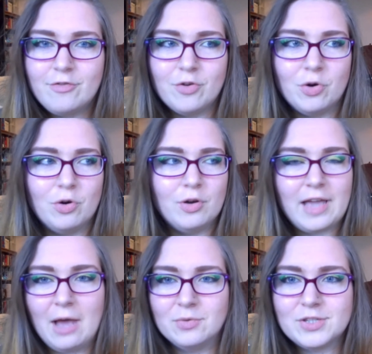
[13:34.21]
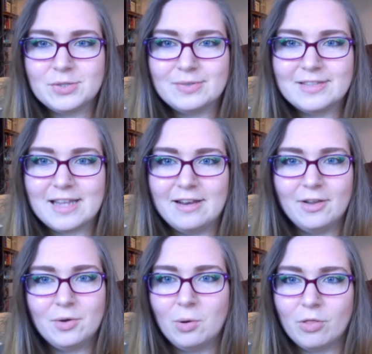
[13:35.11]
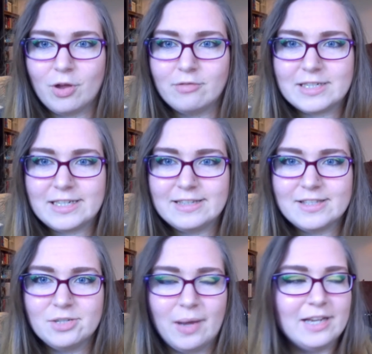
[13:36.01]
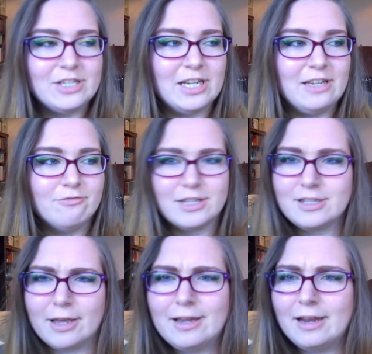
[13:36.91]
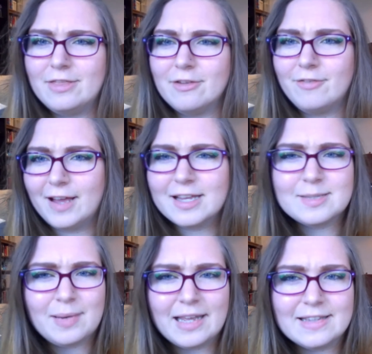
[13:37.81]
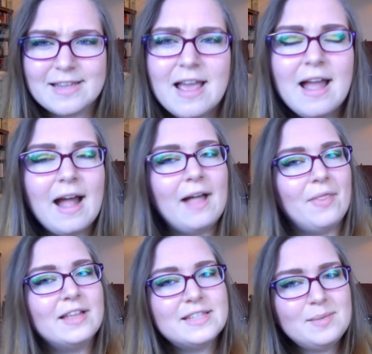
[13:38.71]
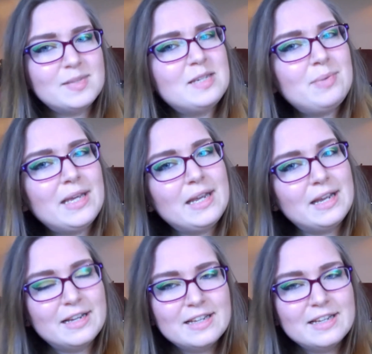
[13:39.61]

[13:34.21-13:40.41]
for councils and local authorities to actually recycle in the first place. And that seems to be